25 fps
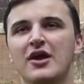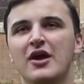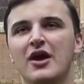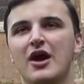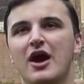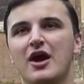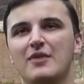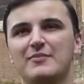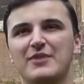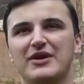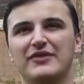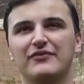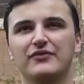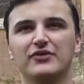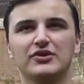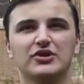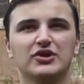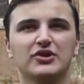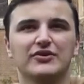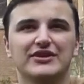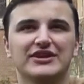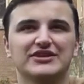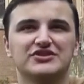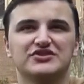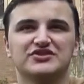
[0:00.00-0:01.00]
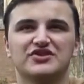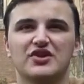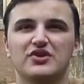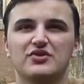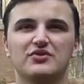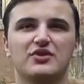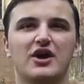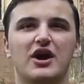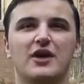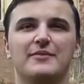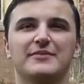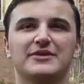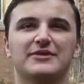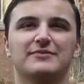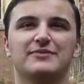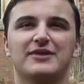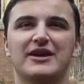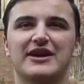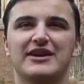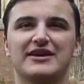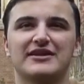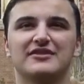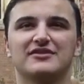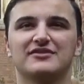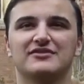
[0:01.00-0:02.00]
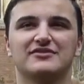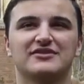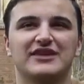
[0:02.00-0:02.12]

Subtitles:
But I thought, you know, there's no harm in applying.